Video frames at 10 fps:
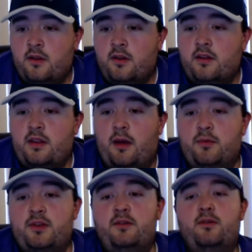Yeah,
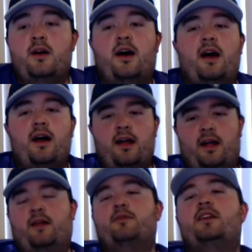we do.
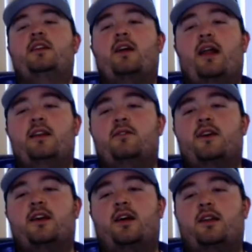We didn't. I didn't even
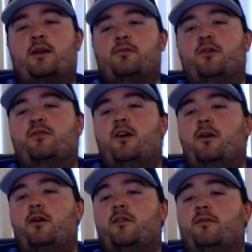get a
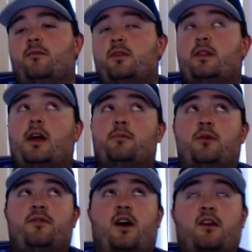deck
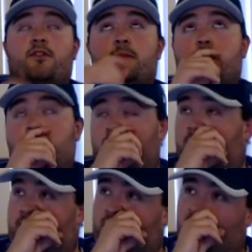profile from you
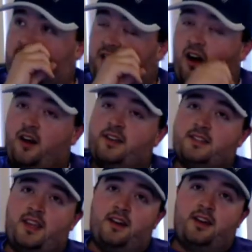in
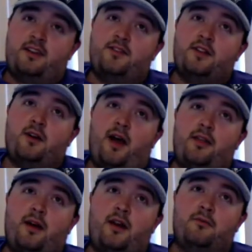August, Gary. Even though I
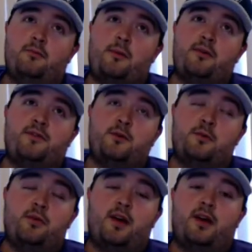don't remember if you were
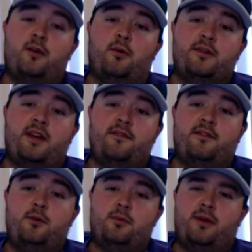playing Quartet.
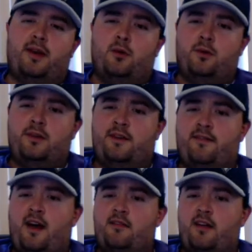You were playing Quartet
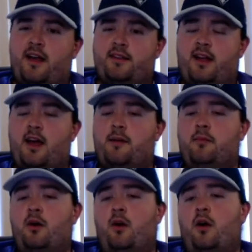5 last time,
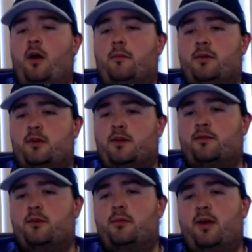but you're
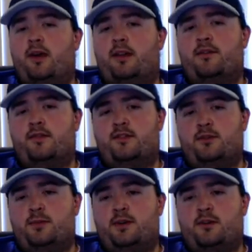definitely playing a different
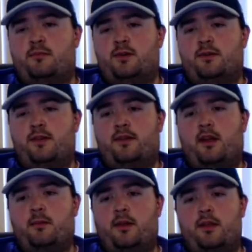superhero build this
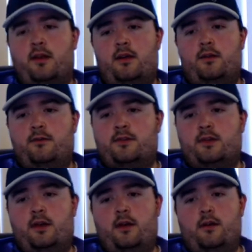time. I think you were
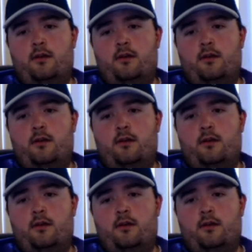saying.